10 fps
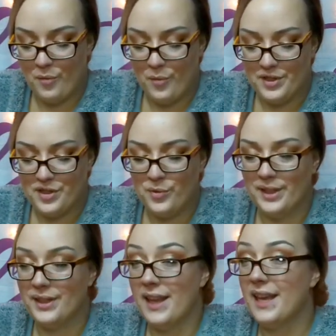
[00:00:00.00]
was
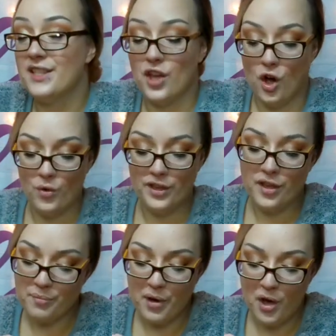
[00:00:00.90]
doing like his own
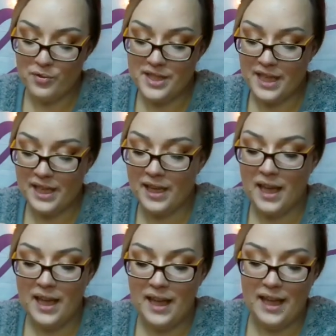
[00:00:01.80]

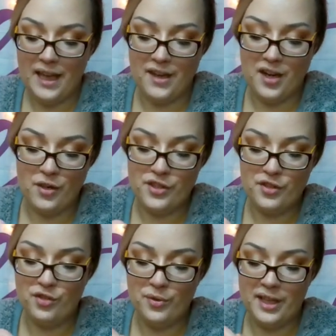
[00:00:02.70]
composing and
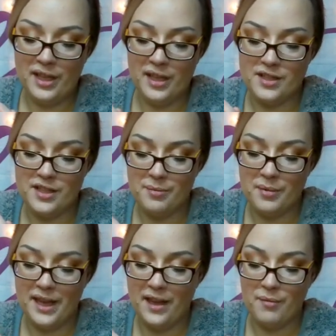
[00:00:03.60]
also doing some
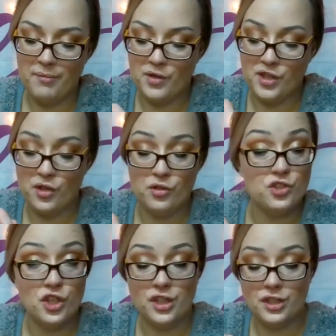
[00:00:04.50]
like musical
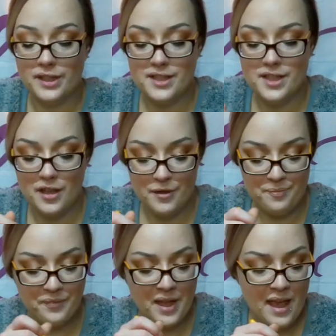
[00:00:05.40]

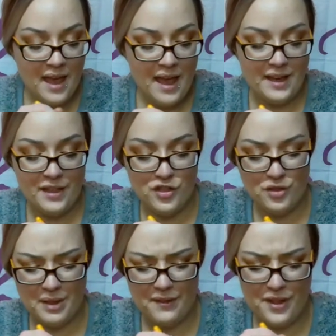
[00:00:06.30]
journalism. And I
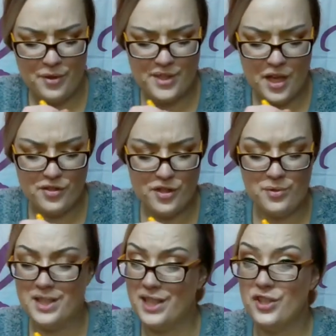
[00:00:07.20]
do believe he was
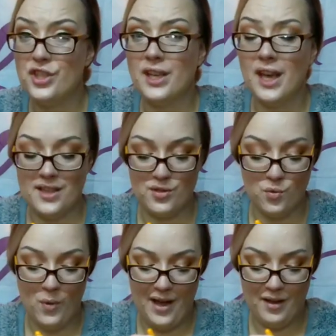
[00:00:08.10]
also teaching as
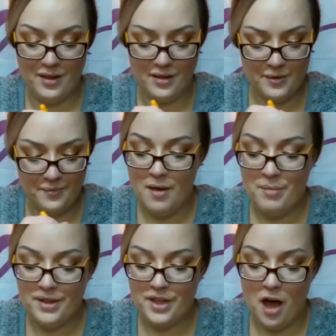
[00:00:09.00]
well.
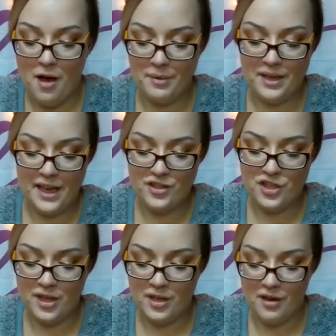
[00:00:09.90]
But the
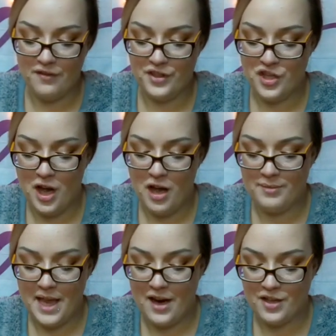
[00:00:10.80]
combination of the
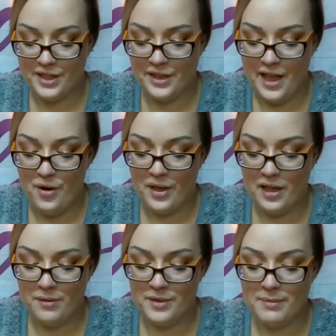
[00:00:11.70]
jobs actually allowed
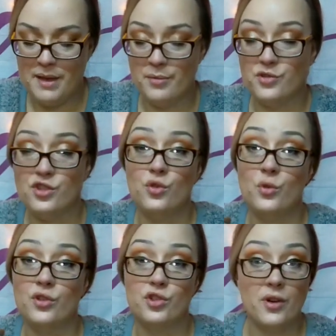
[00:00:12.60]
him to be able
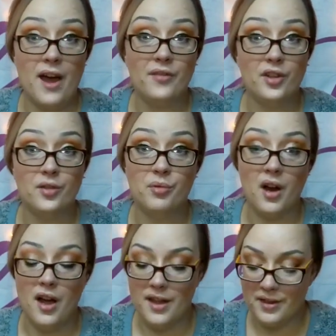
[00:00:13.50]
to travel
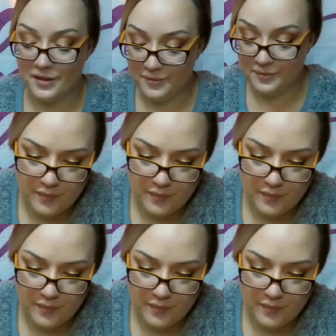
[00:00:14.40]
abroad.